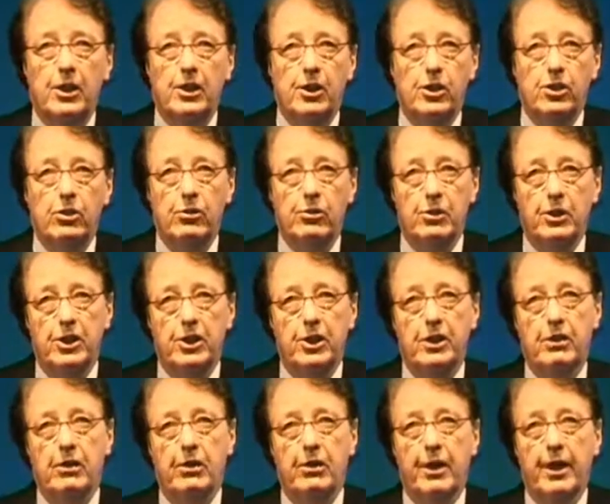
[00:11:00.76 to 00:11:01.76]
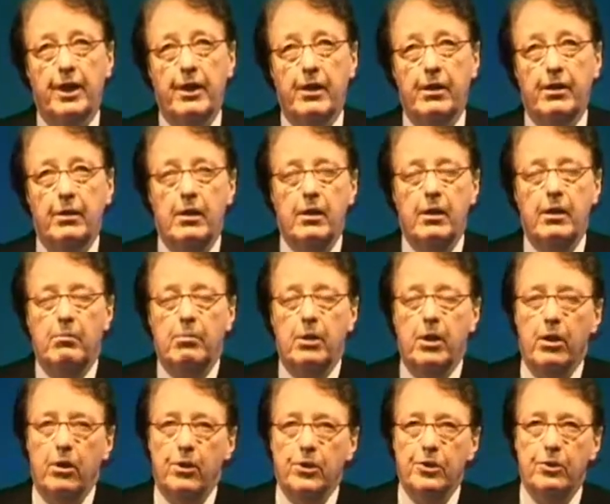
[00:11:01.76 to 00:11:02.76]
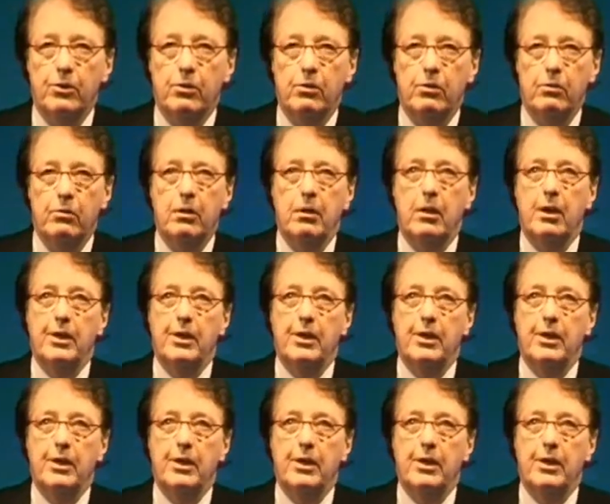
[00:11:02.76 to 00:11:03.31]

in the shoulder is still there, but also